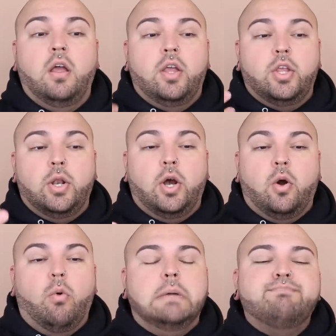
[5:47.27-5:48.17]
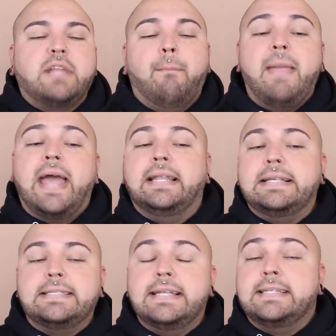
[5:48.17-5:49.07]
you know, manly
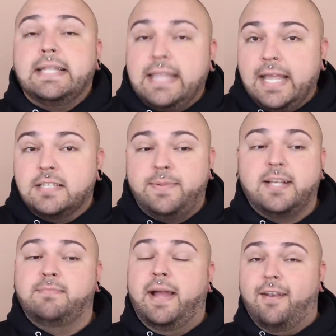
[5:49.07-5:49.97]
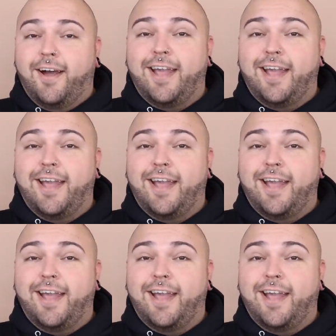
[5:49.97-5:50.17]
scented things because my Nana